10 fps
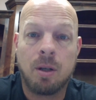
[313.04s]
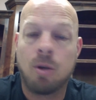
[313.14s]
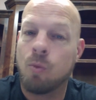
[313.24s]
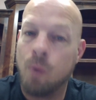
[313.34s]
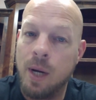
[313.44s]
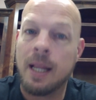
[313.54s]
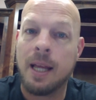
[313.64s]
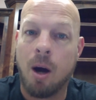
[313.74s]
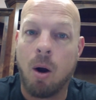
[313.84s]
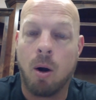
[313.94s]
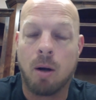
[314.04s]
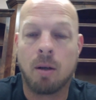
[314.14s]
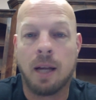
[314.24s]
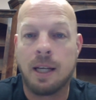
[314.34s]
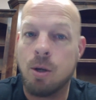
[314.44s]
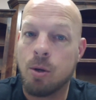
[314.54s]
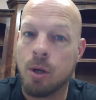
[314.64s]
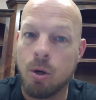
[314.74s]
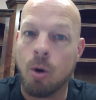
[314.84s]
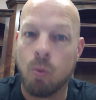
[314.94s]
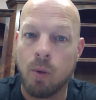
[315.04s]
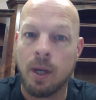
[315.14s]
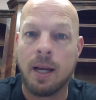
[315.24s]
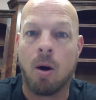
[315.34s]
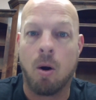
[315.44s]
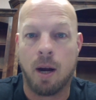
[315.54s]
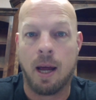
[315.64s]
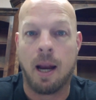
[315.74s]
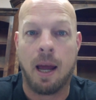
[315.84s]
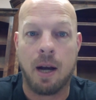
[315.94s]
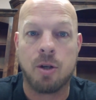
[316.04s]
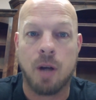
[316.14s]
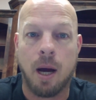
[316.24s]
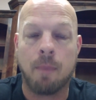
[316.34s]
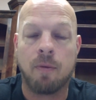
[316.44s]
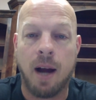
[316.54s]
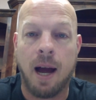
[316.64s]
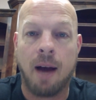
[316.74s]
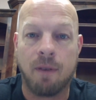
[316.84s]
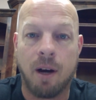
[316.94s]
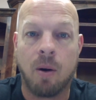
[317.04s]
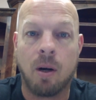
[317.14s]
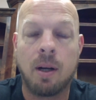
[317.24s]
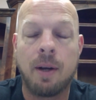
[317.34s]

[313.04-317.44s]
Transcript: Really hard. Like you could go really hard at a job for a half hour.